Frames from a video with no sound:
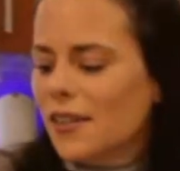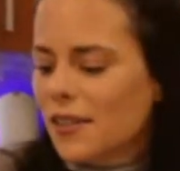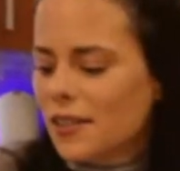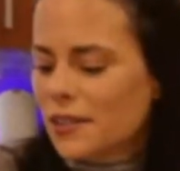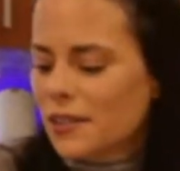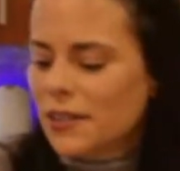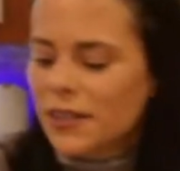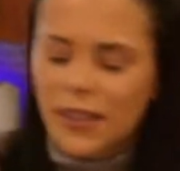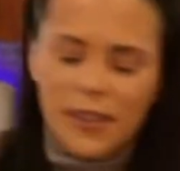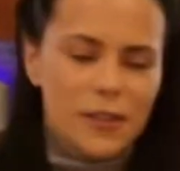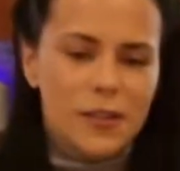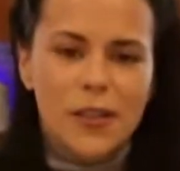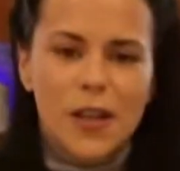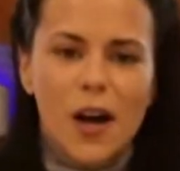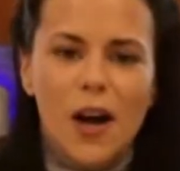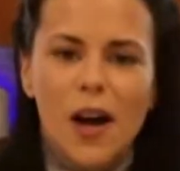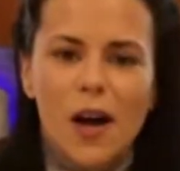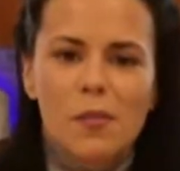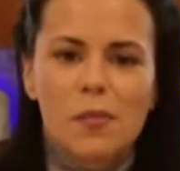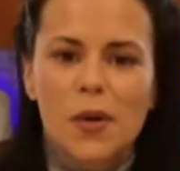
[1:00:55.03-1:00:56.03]
little
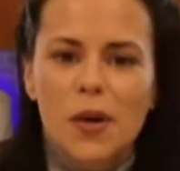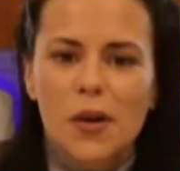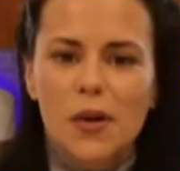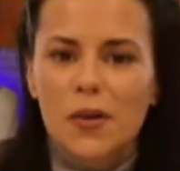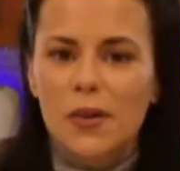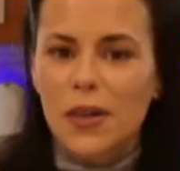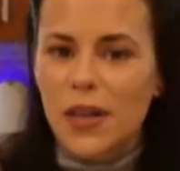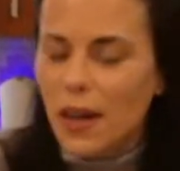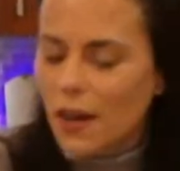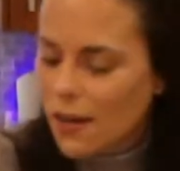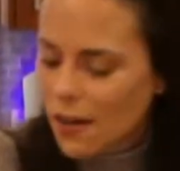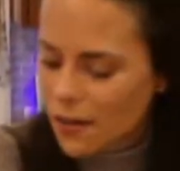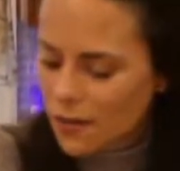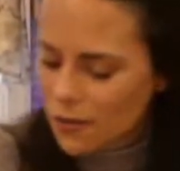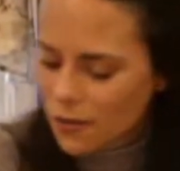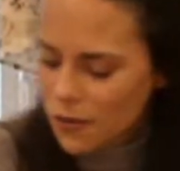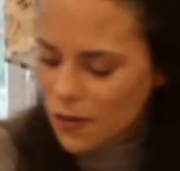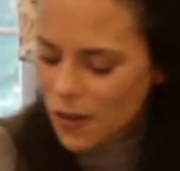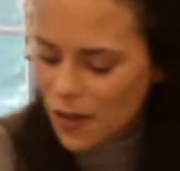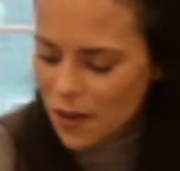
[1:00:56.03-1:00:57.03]
combo of
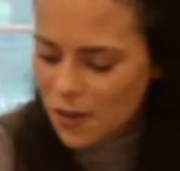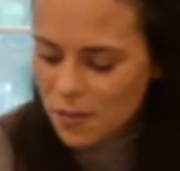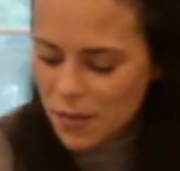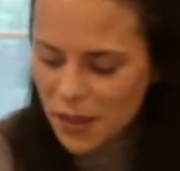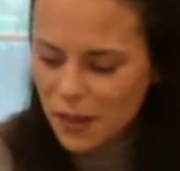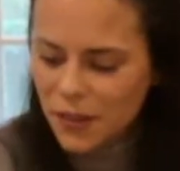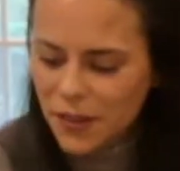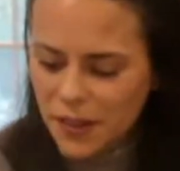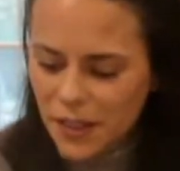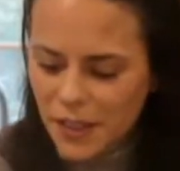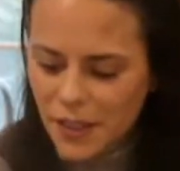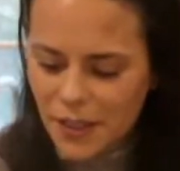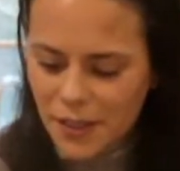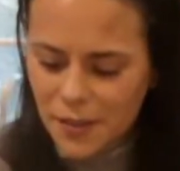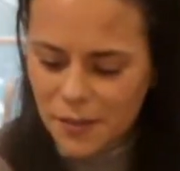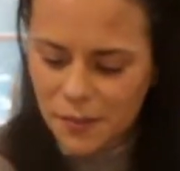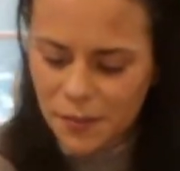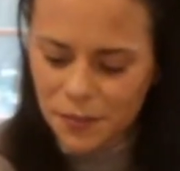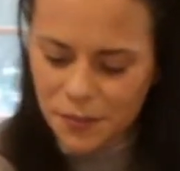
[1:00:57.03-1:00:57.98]
a meal here.